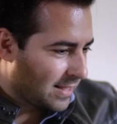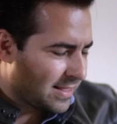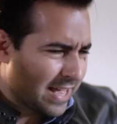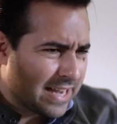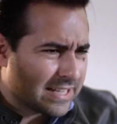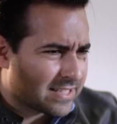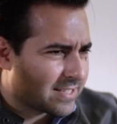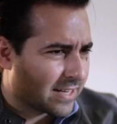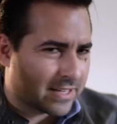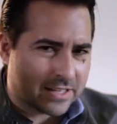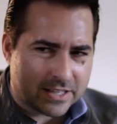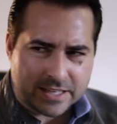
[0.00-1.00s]
Then
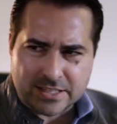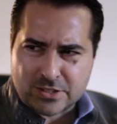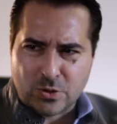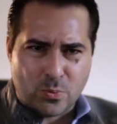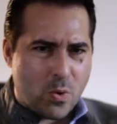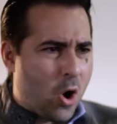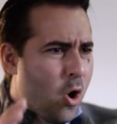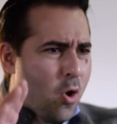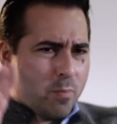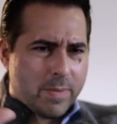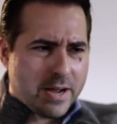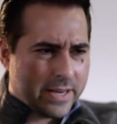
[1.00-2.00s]
suddenly it's
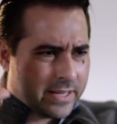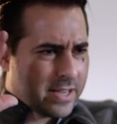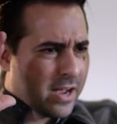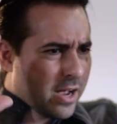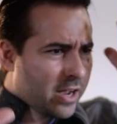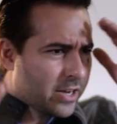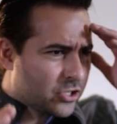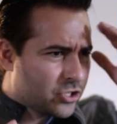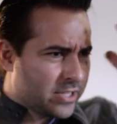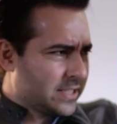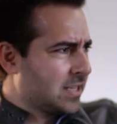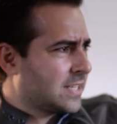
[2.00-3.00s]
oh my
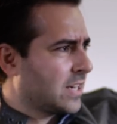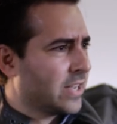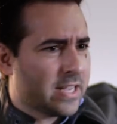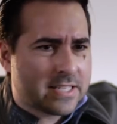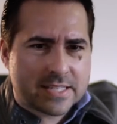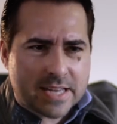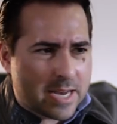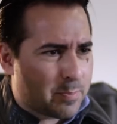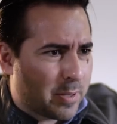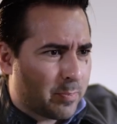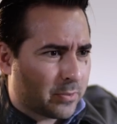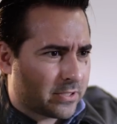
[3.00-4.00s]
gosh, this is going to
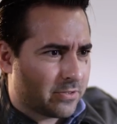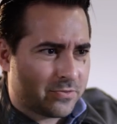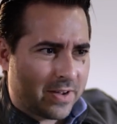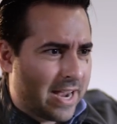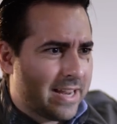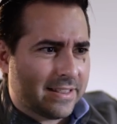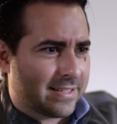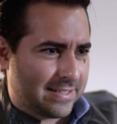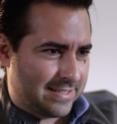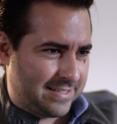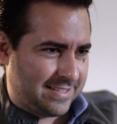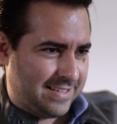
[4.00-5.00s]
incite people to
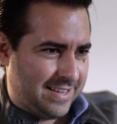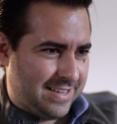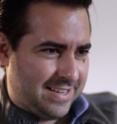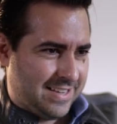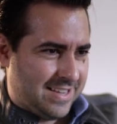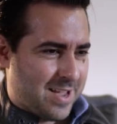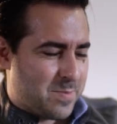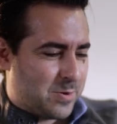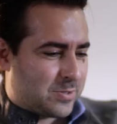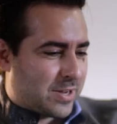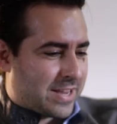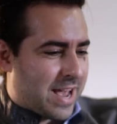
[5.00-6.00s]
violence. I mean, you
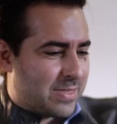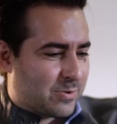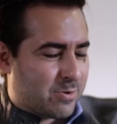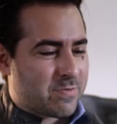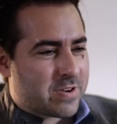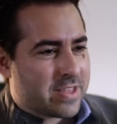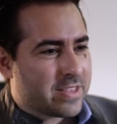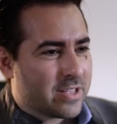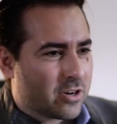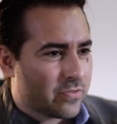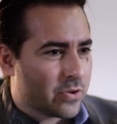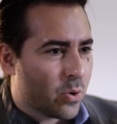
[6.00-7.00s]
saw Kathy Griffin in the
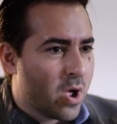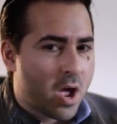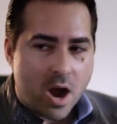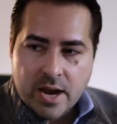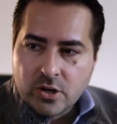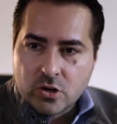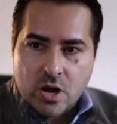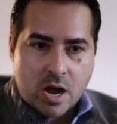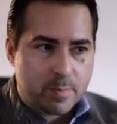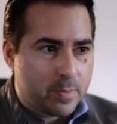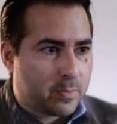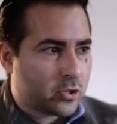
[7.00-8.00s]
interview. I don't know how
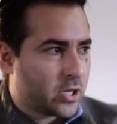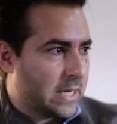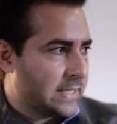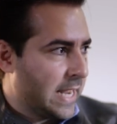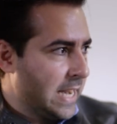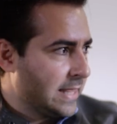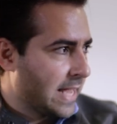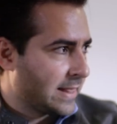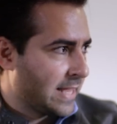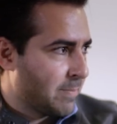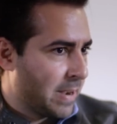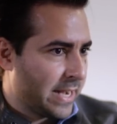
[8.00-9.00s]
people are going to take
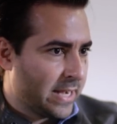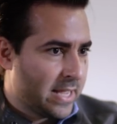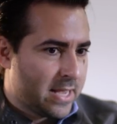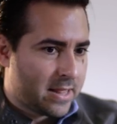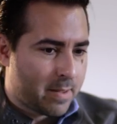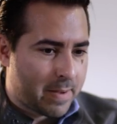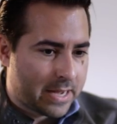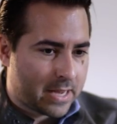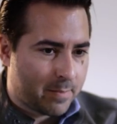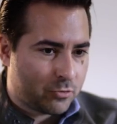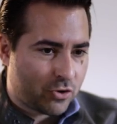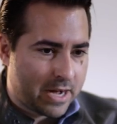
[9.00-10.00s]
that. They might
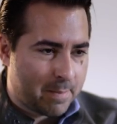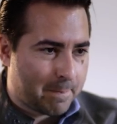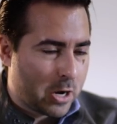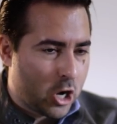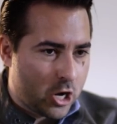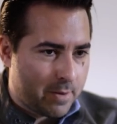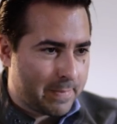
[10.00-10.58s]
come try to murder